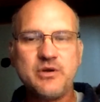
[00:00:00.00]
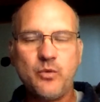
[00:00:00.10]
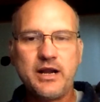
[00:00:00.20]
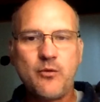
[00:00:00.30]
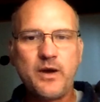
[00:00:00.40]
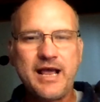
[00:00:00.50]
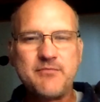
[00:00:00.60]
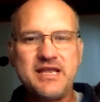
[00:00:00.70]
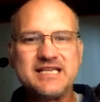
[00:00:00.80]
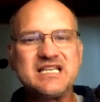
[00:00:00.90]
What I
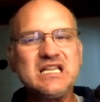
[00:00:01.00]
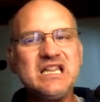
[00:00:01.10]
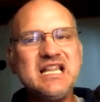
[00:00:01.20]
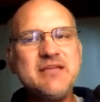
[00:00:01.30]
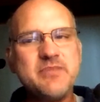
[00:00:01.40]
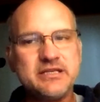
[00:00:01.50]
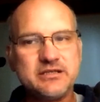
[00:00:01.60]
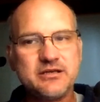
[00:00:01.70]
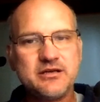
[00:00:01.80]
mean is limit